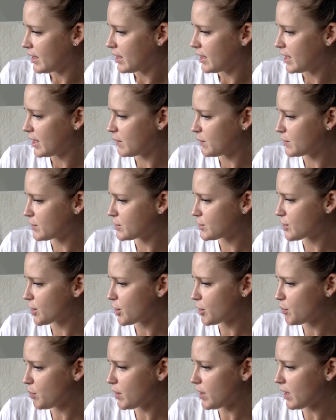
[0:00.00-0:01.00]
He was
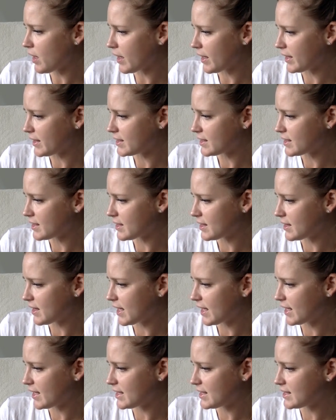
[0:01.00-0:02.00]
so polite
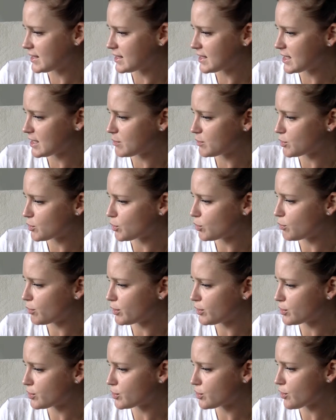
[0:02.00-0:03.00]
that he seemed
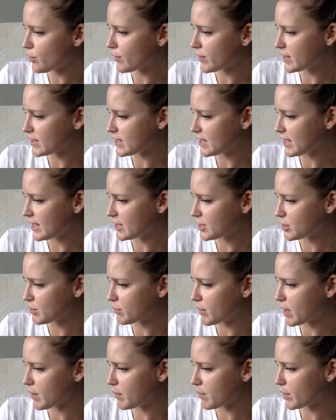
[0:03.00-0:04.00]
almost sorry to let
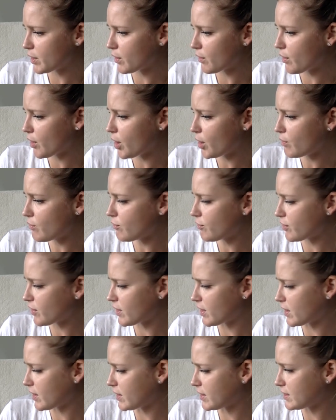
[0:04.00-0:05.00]
Jemima go home for
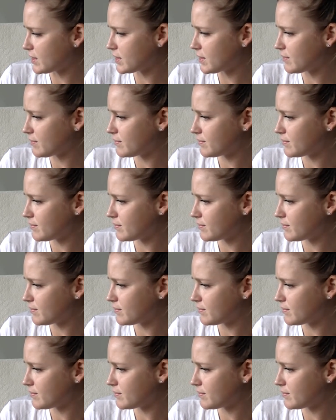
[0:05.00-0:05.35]
the night.